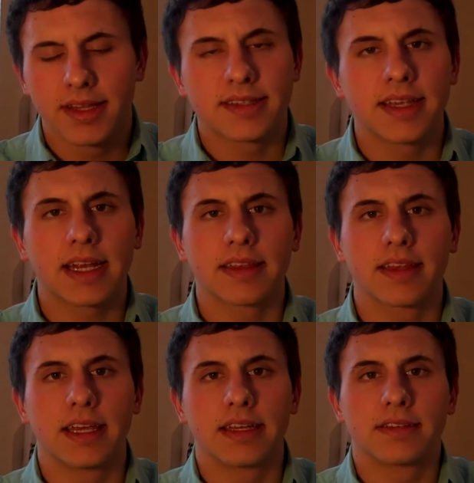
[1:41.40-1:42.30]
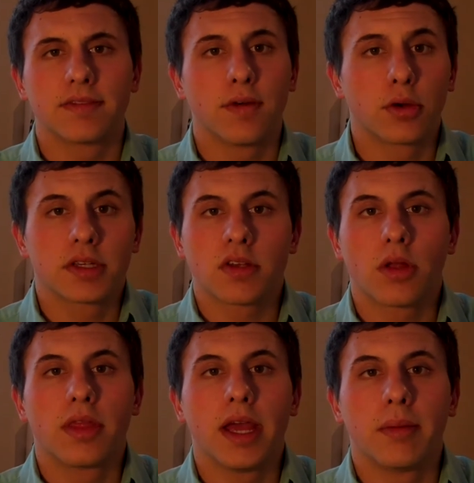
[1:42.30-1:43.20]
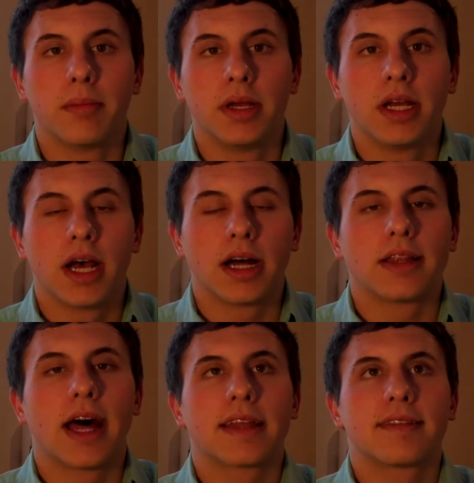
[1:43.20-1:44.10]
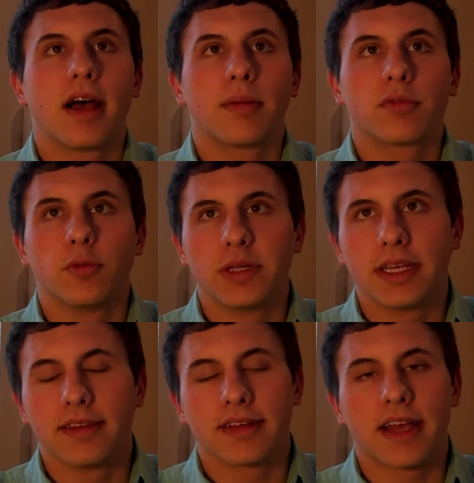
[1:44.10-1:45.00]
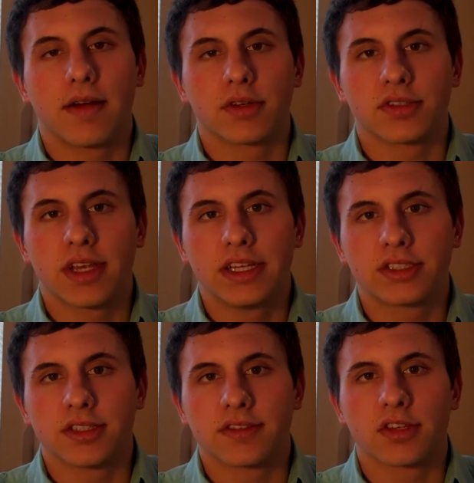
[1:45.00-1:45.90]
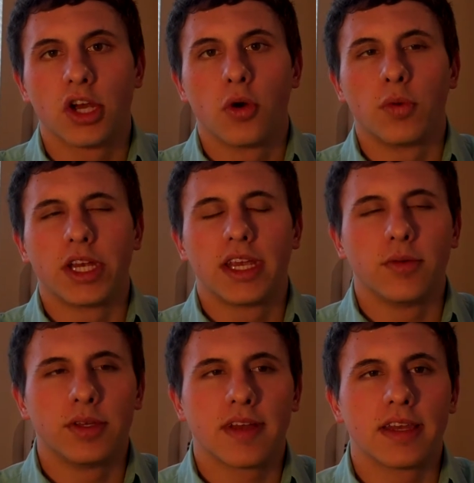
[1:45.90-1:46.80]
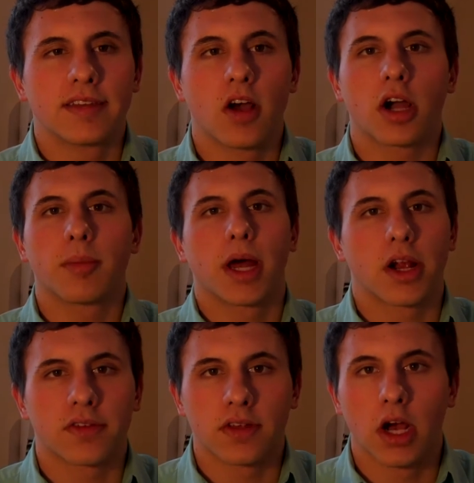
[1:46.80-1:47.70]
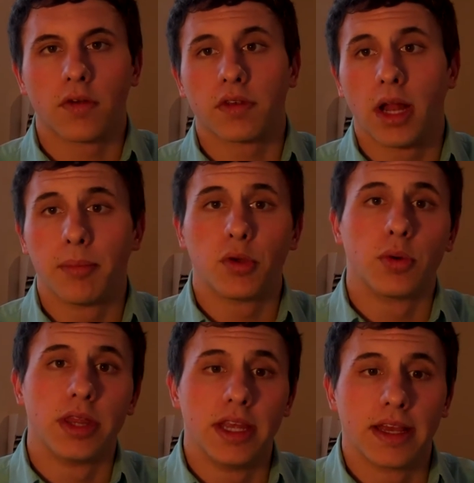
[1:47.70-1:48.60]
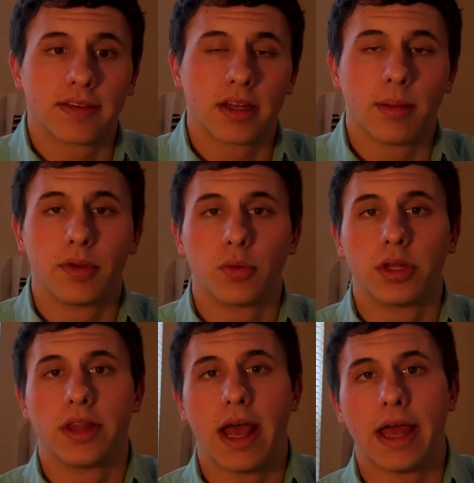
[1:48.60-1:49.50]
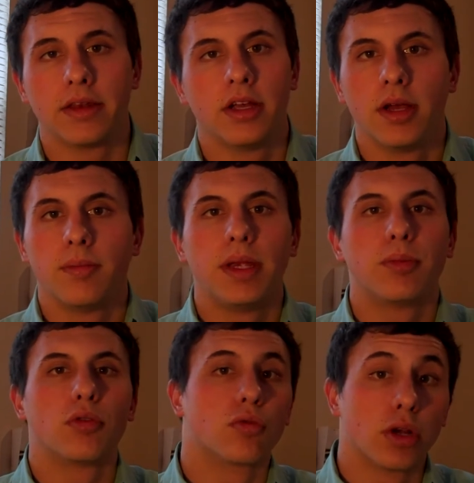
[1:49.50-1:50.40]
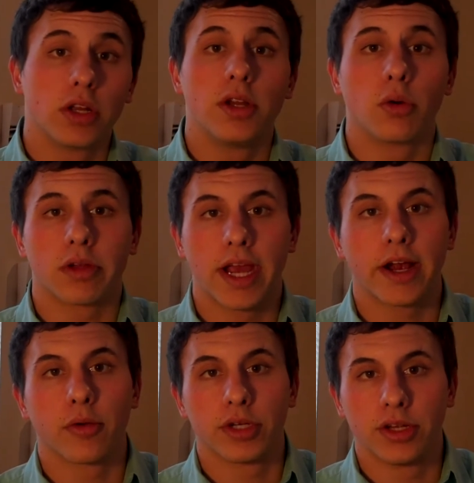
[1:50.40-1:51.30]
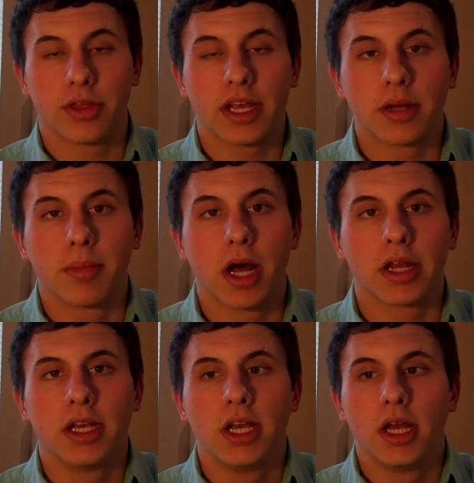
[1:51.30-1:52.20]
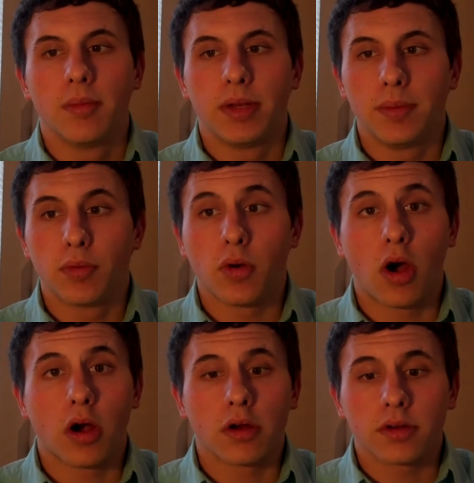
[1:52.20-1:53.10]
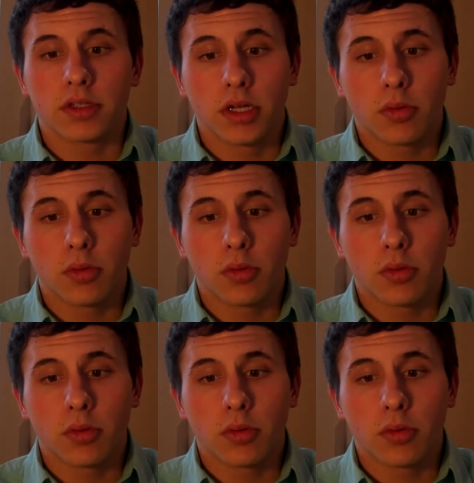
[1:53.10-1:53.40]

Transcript: The second thing is focus on them. A lot of times when we get into conversations, we tend to talk about ourselves, and I'm doing this and I'm doing that, and people really don't care. When you think about it, people are,